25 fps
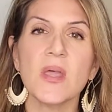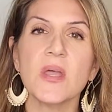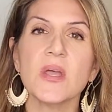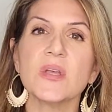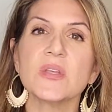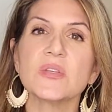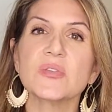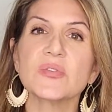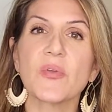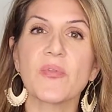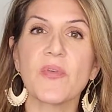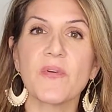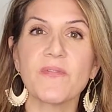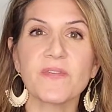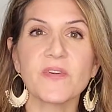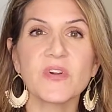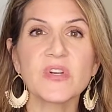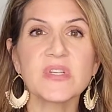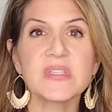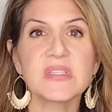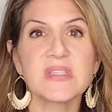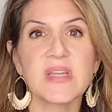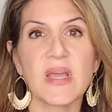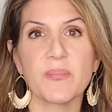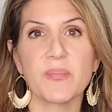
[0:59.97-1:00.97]
So the first
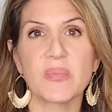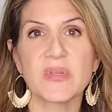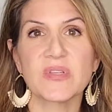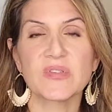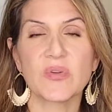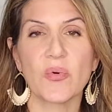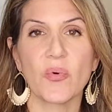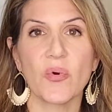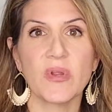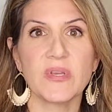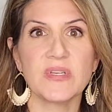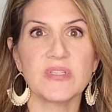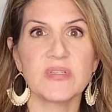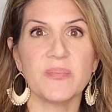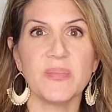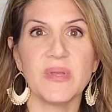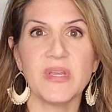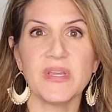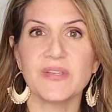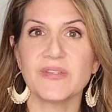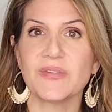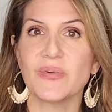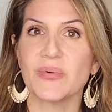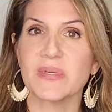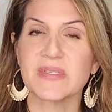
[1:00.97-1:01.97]
step is going to be
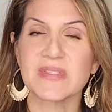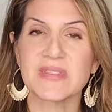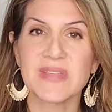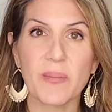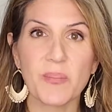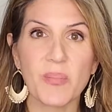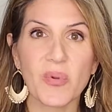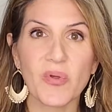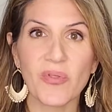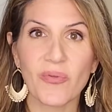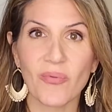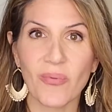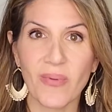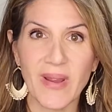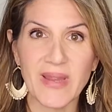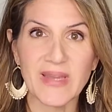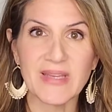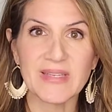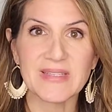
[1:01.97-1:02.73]
to assemble the right